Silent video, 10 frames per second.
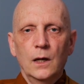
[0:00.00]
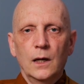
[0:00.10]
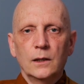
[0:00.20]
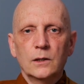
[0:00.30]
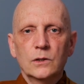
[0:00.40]

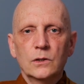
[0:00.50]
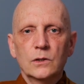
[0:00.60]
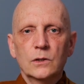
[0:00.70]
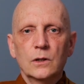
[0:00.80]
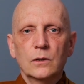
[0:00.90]
And this
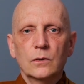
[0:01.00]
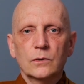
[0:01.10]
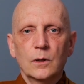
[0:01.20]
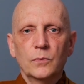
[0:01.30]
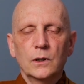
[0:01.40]
is
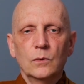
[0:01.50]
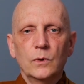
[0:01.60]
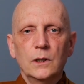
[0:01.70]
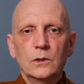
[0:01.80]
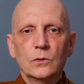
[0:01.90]
something that
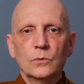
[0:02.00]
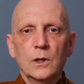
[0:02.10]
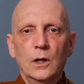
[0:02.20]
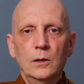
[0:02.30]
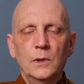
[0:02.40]
we need to
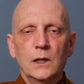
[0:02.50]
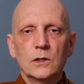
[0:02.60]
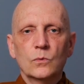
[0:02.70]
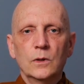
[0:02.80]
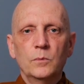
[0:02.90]

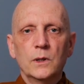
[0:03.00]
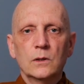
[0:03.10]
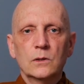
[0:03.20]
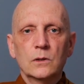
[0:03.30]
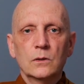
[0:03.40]
reharmonize with,
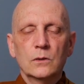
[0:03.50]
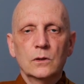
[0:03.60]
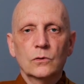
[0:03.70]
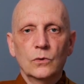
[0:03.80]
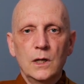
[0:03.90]
because there
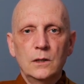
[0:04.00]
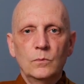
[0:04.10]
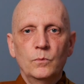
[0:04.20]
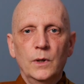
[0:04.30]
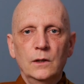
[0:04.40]
are great
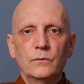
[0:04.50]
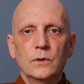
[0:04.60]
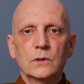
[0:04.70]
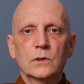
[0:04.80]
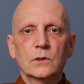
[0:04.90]

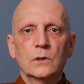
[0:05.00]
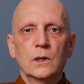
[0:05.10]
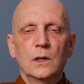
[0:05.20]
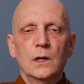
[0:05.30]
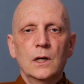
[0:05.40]
benefits
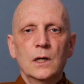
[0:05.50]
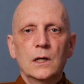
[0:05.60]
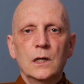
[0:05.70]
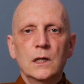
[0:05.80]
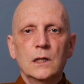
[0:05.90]

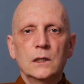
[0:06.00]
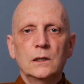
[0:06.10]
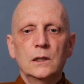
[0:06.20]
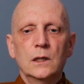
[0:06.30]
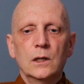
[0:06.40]

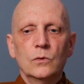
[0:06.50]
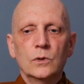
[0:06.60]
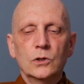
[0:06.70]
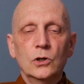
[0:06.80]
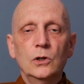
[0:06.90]
in
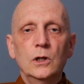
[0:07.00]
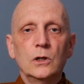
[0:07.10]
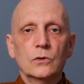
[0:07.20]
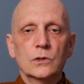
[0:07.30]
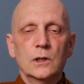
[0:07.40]
returning
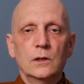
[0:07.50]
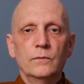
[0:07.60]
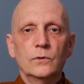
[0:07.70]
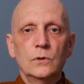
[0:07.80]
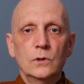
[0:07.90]

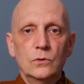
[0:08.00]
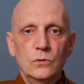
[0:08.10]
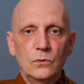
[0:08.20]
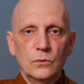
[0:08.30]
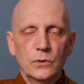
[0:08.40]
yourself to the
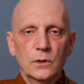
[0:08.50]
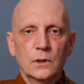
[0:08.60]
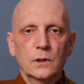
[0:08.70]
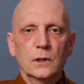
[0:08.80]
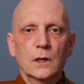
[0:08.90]
truth
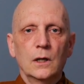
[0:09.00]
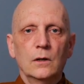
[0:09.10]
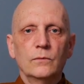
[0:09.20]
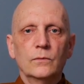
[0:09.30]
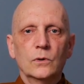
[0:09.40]

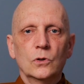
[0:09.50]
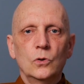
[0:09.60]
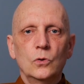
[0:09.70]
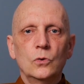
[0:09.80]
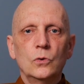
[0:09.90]
of
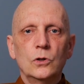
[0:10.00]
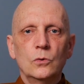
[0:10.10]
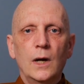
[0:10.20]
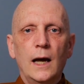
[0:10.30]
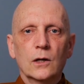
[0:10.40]
who
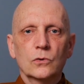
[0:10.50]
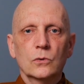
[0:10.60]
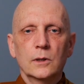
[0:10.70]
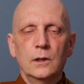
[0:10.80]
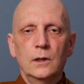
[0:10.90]
you
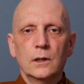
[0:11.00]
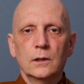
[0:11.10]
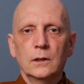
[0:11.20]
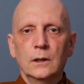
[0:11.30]
actually are.